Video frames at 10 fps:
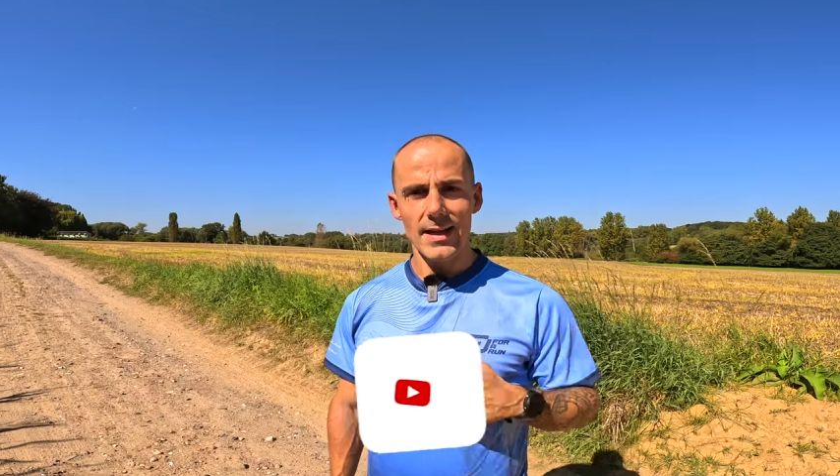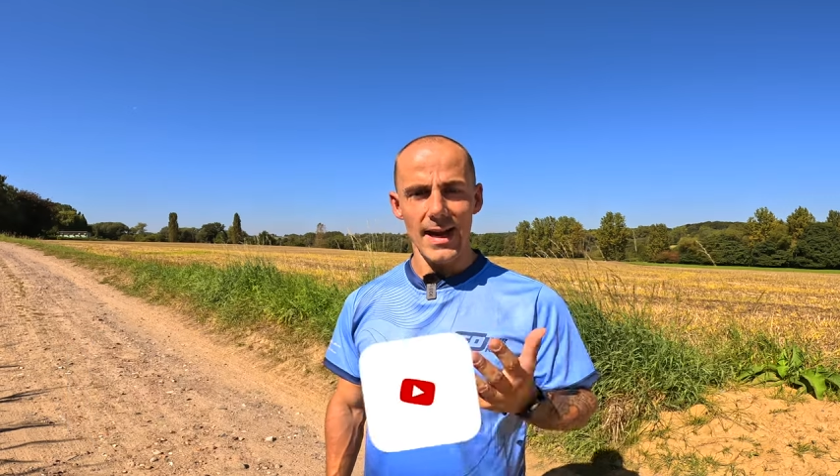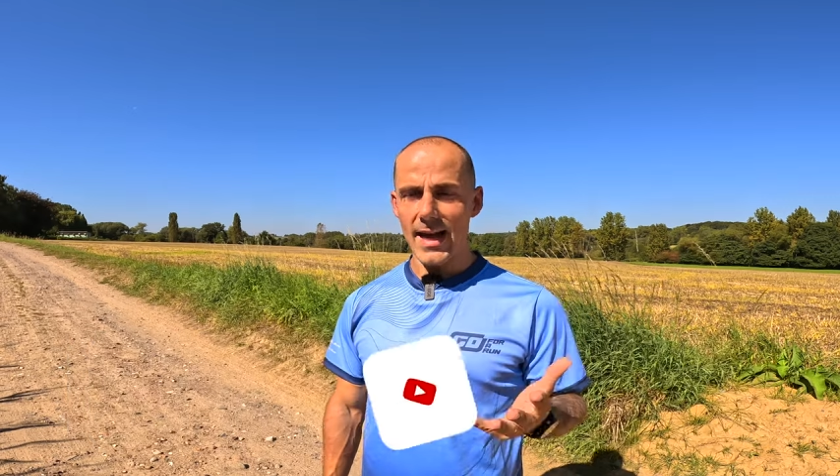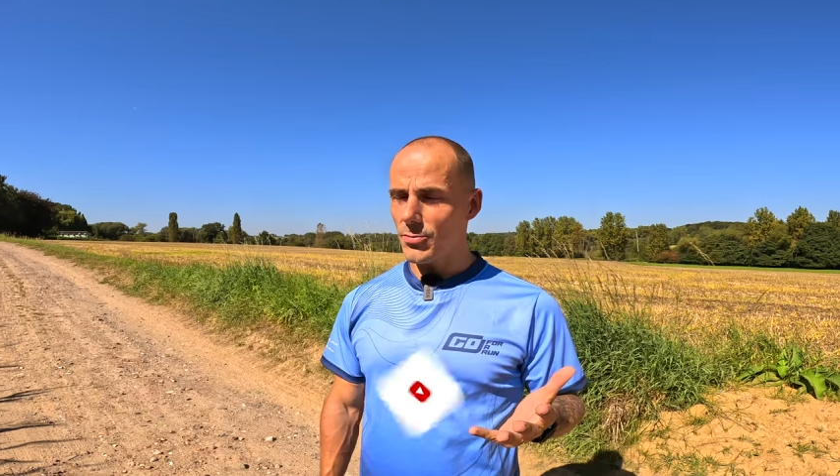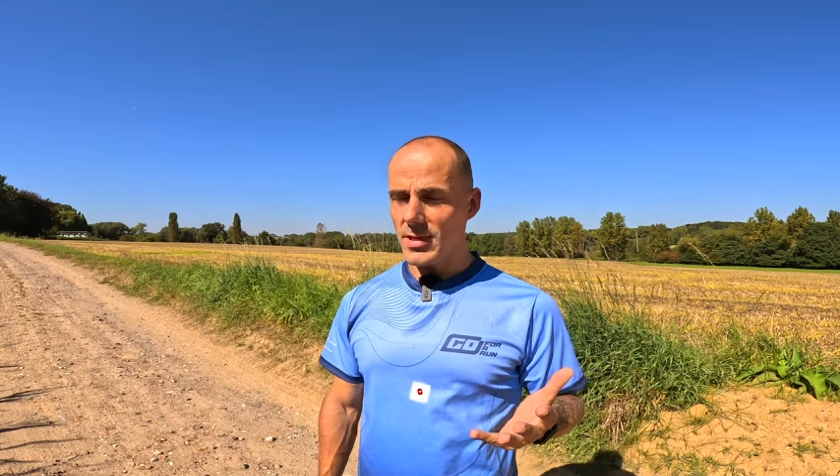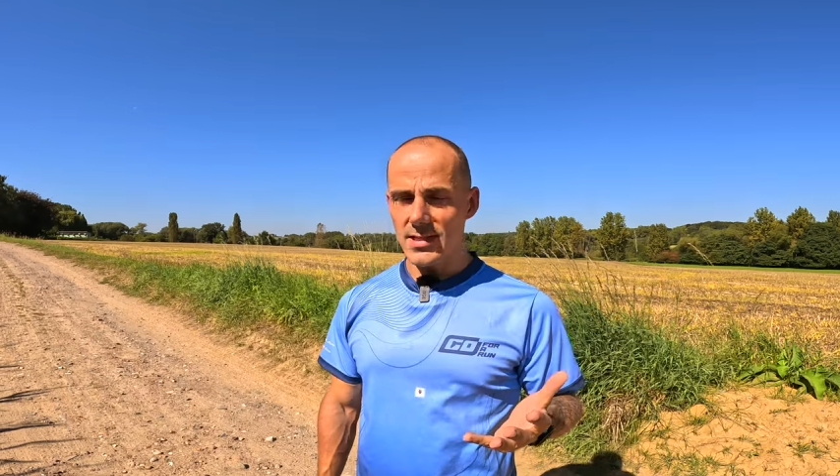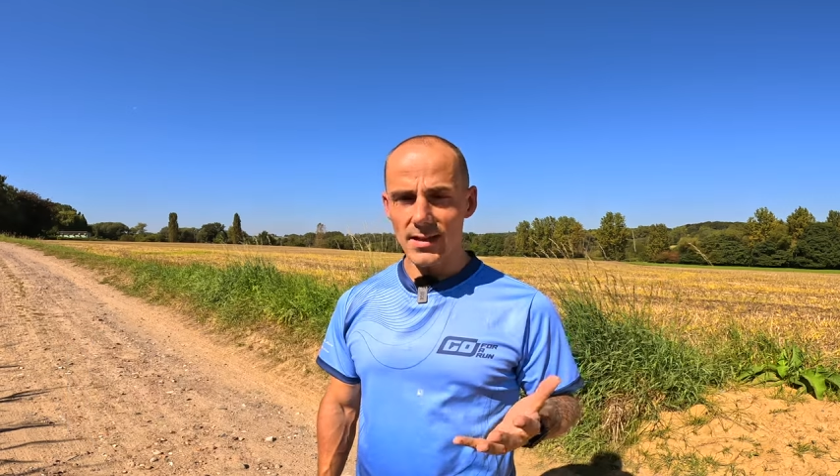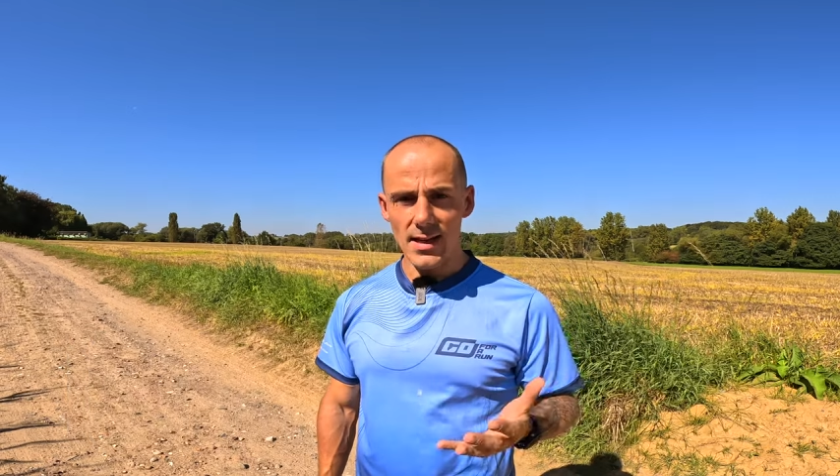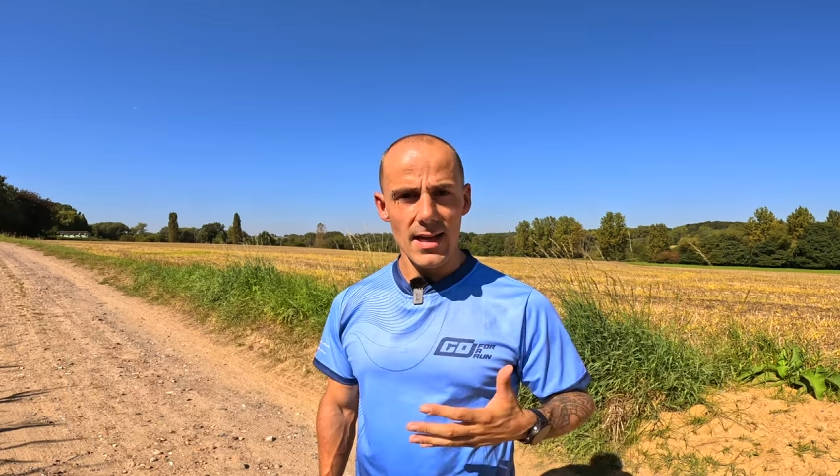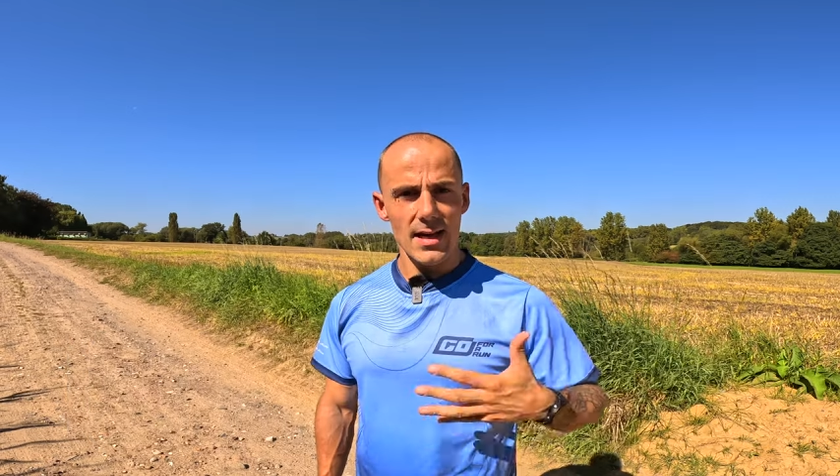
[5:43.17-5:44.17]
and
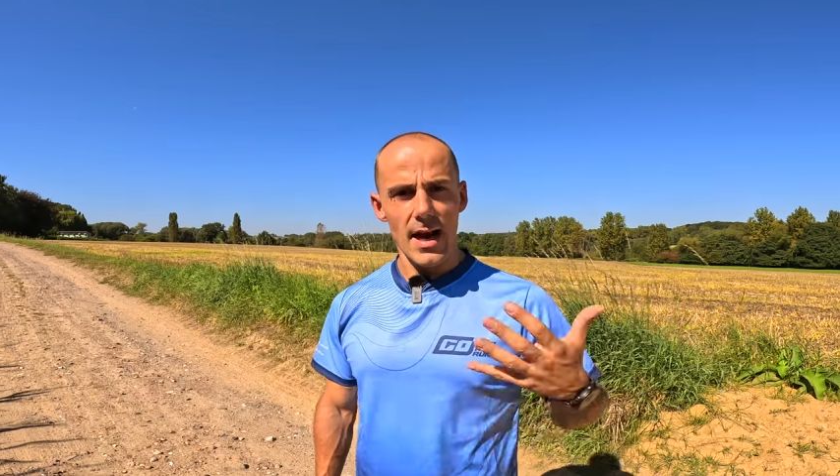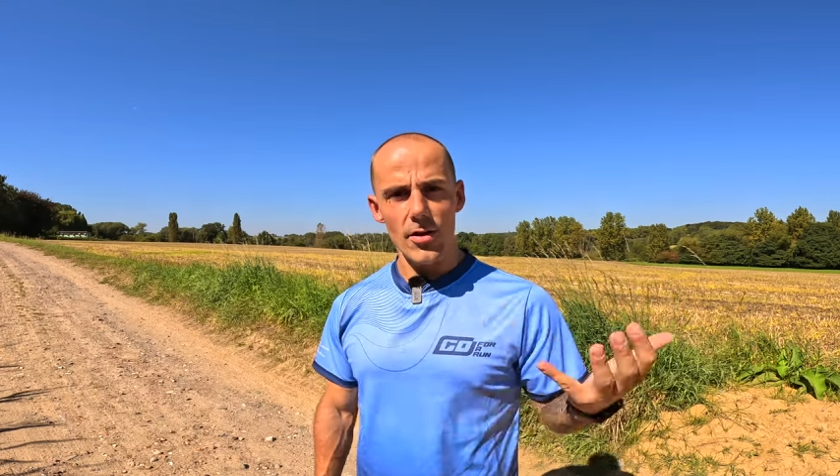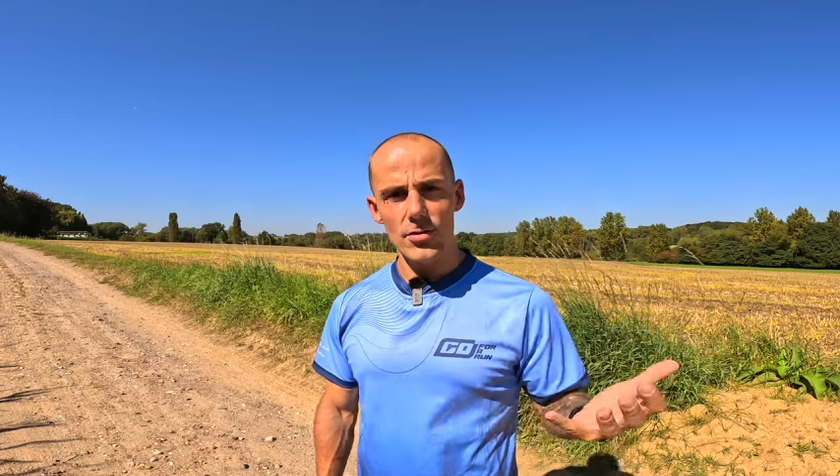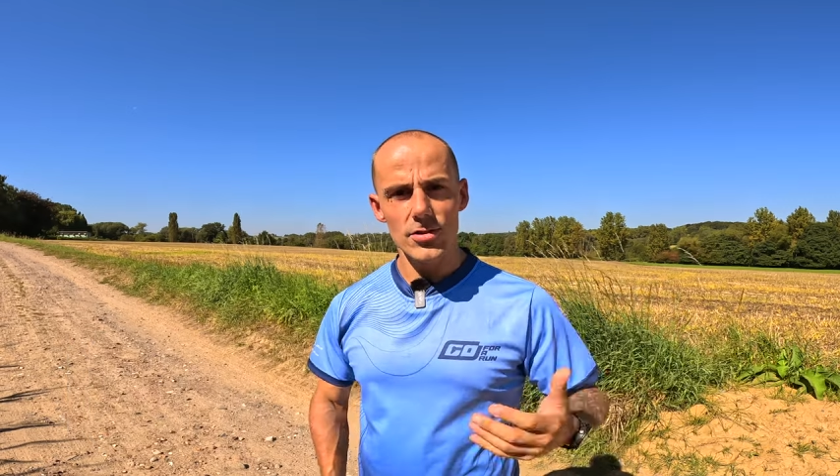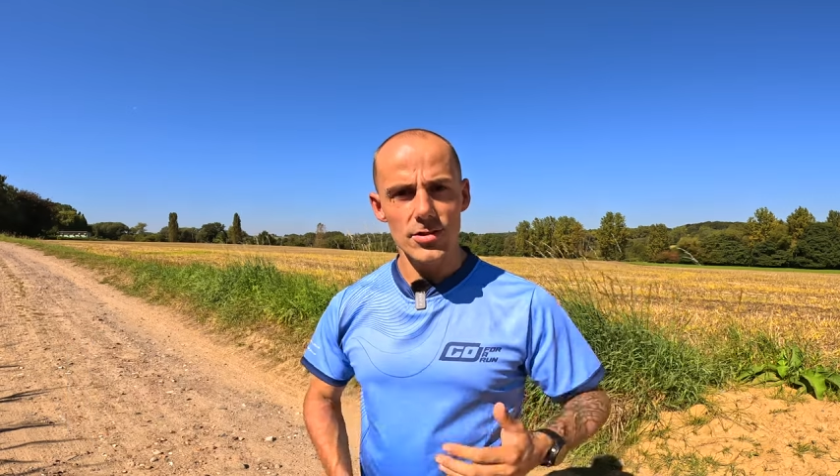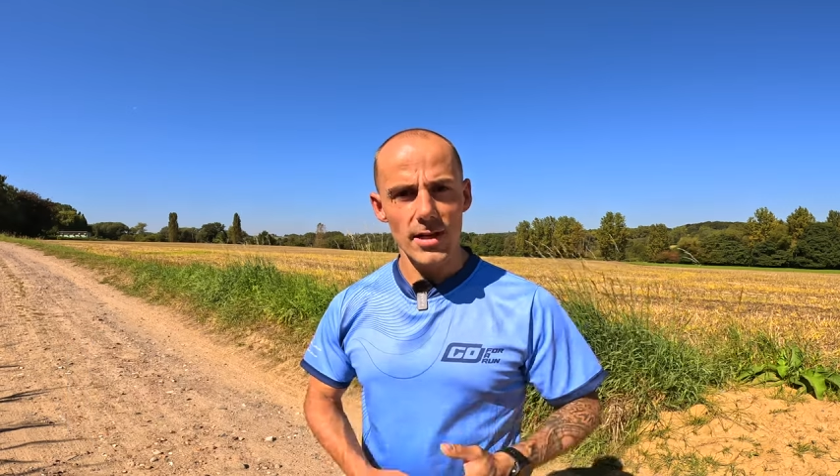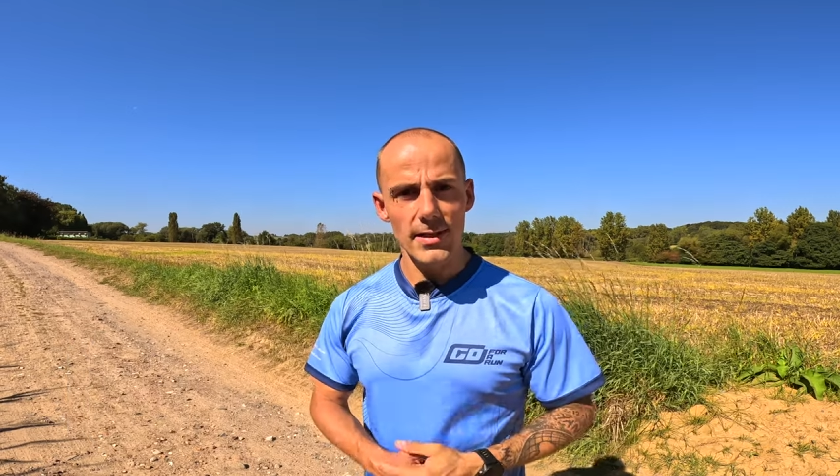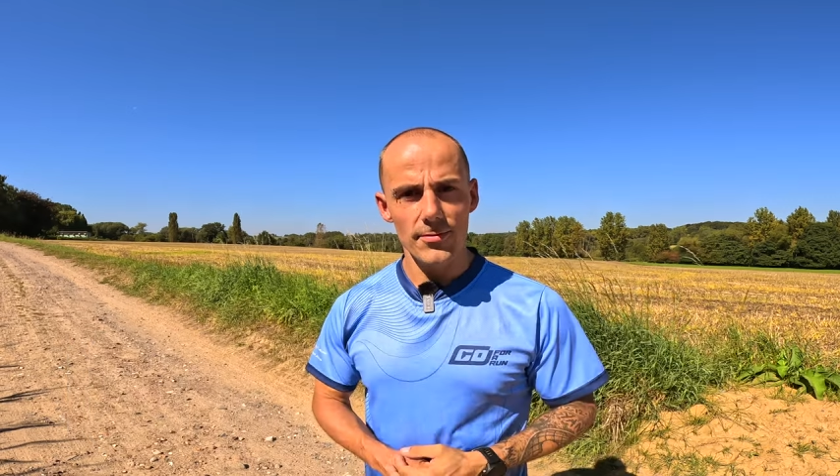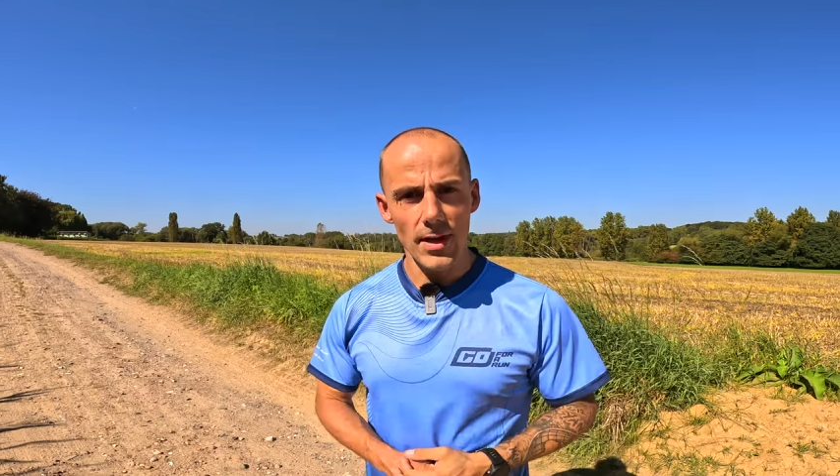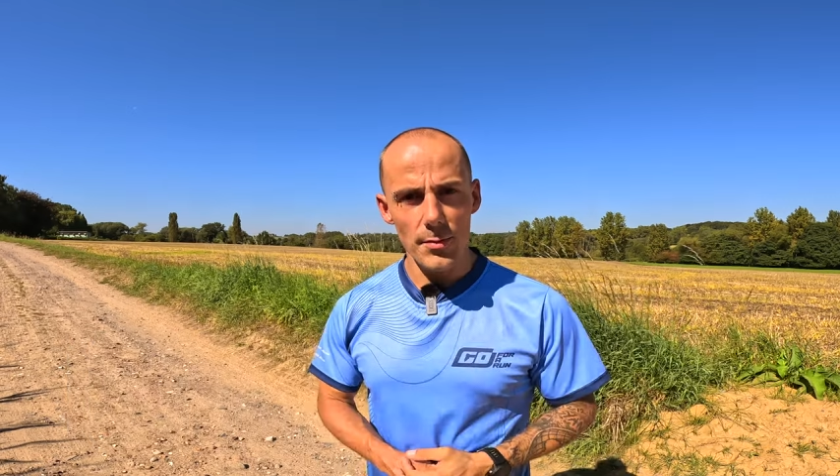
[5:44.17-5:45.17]
recently I also
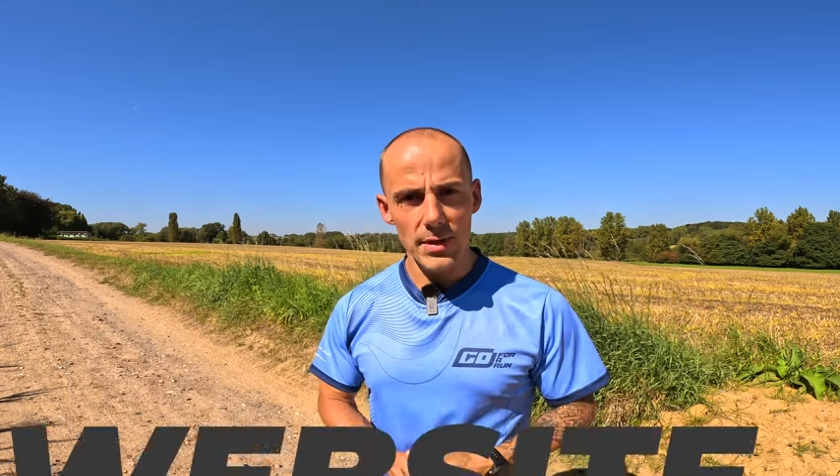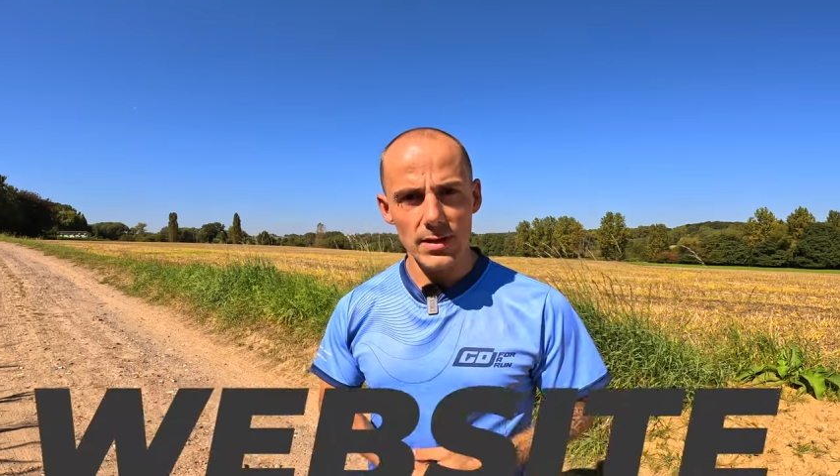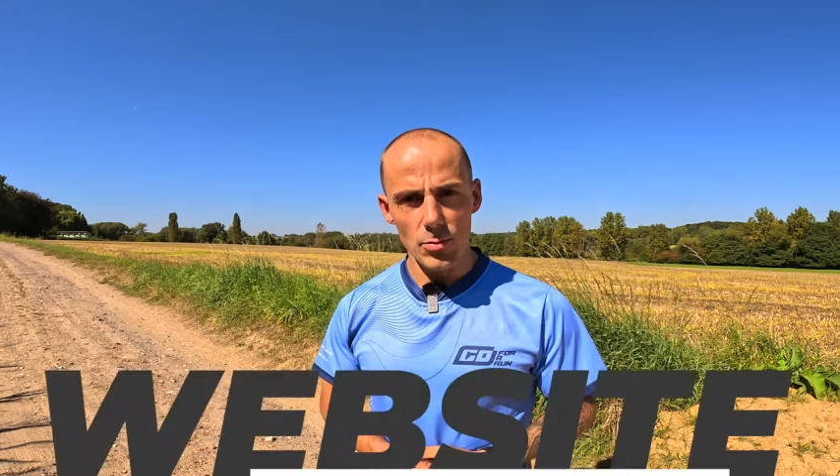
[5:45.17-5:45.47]
started developing